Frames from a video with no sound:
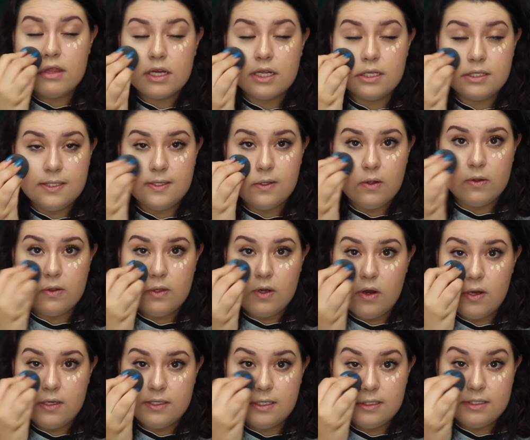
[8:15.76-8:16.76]
concealer on the
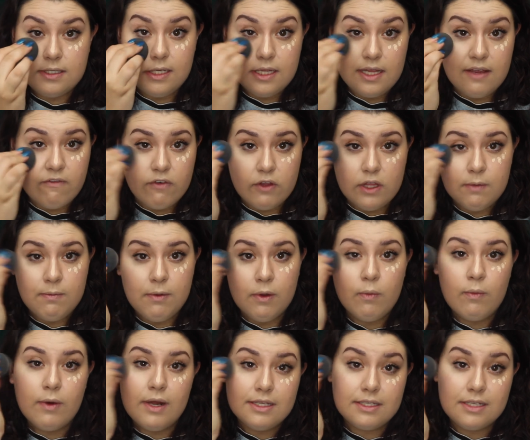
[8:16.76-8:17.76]
nose sitting there for a little
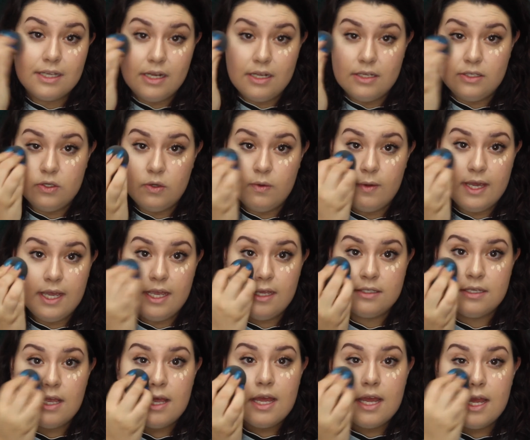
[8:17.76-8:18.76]
bit, what it's going to do
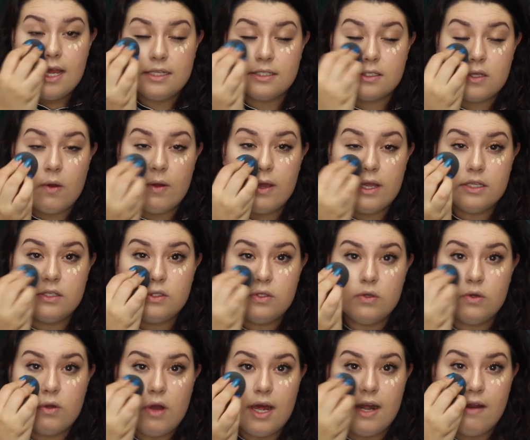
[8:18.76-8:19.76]
is it's going
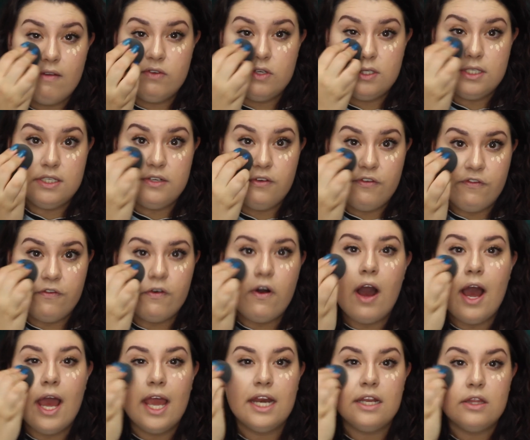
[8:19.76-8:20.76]
to kind of just
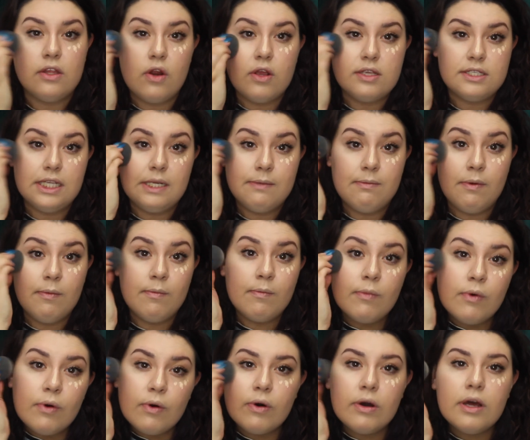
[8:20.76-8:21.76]
define the nose a little bit
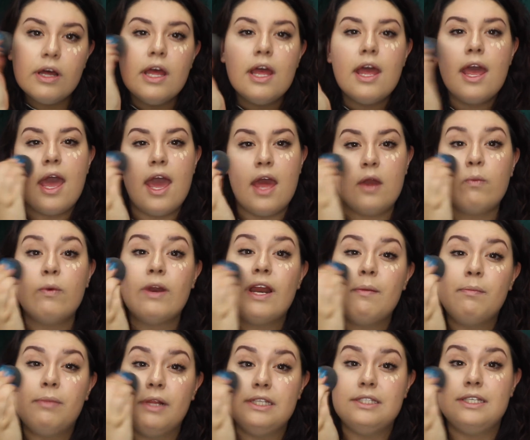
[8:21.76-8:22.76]
more, and when
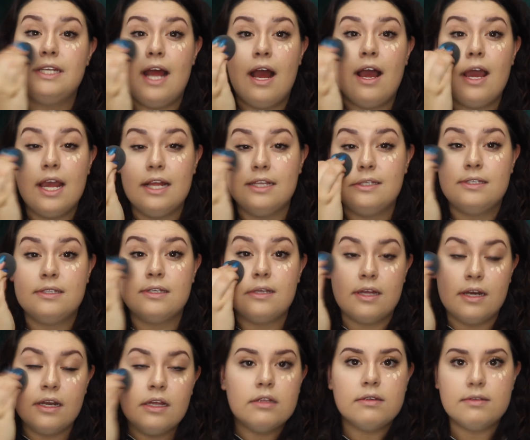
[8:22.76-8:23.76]
I blend it out, it's
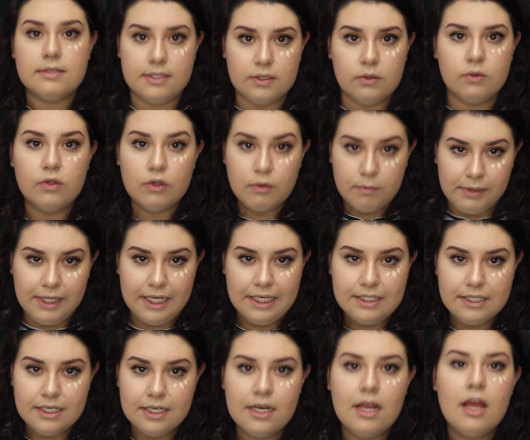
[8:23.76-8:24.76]
going to still look
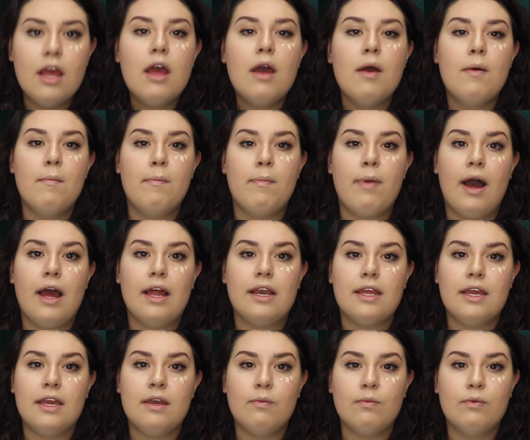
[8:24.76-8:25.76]
blended,
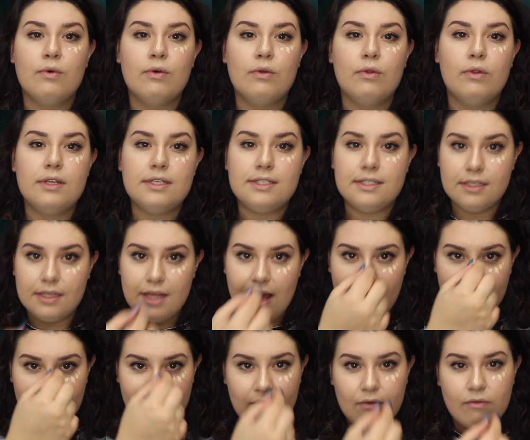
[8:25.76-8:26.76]
but it will still
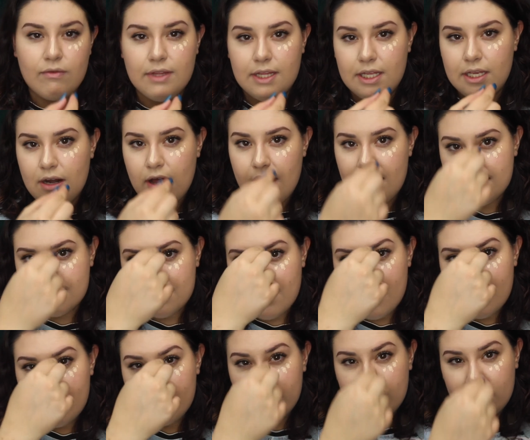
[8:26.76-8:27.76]
have that really nice
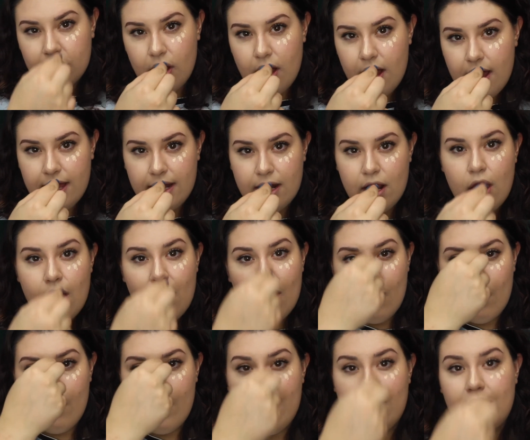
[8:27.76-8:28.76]
kind of line
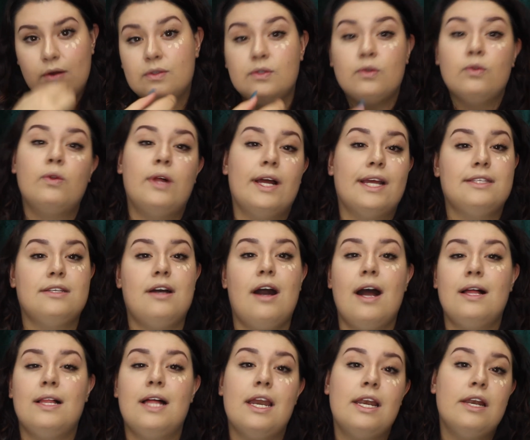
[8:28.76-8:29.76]
where it also looks like it's
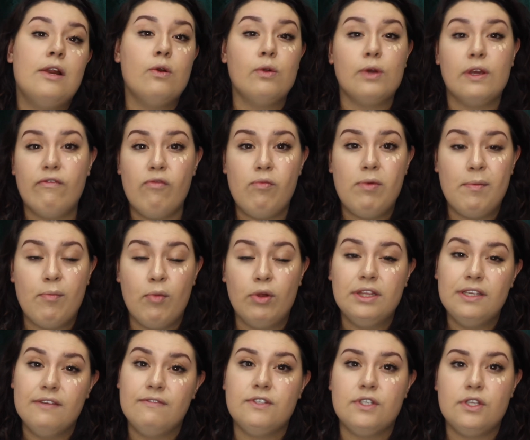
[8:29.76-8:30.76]
highlighted. It'll give a bit more
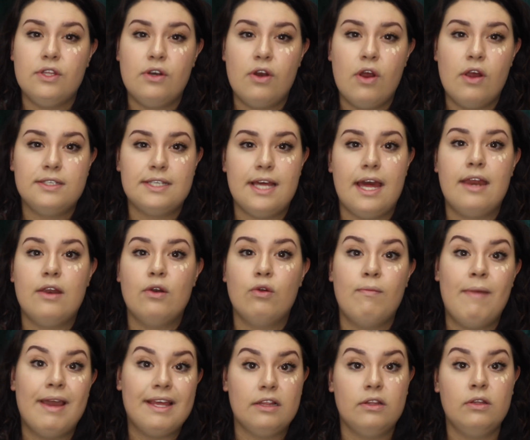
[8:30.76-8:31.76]
lift to the nose and it'll
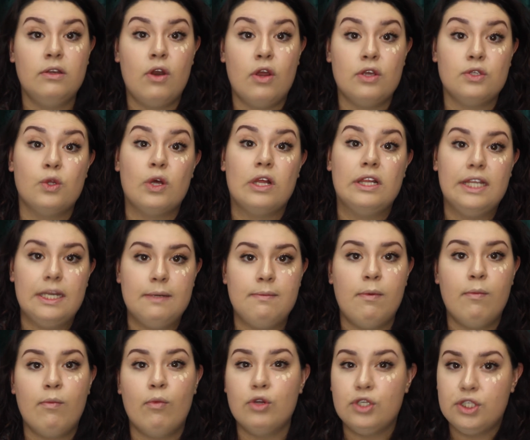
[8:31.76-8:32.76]
make the nose look a little
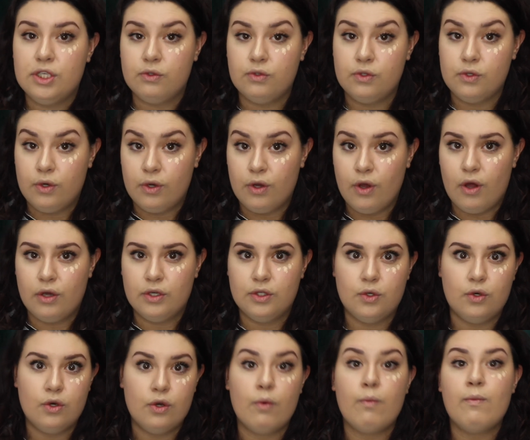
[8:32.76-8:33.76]
bit more chiseled and
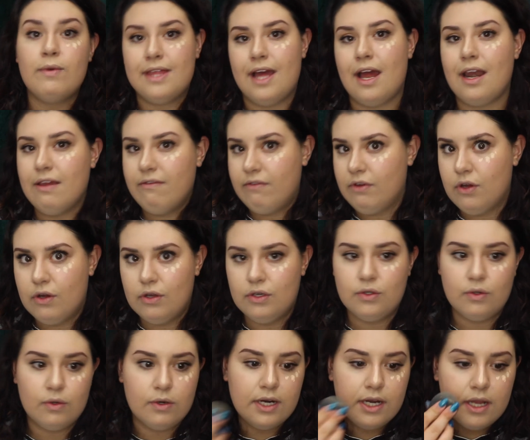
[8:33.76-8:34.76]
contoured without even
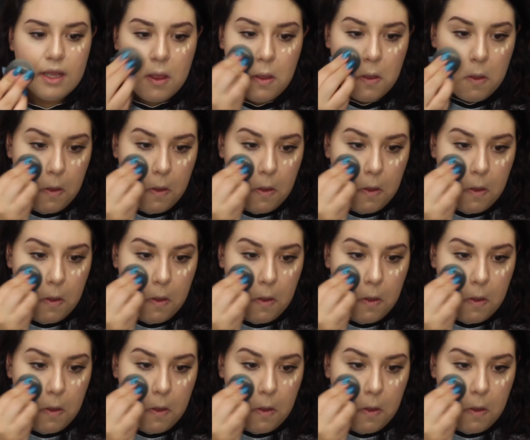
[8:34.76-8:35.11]
contouring.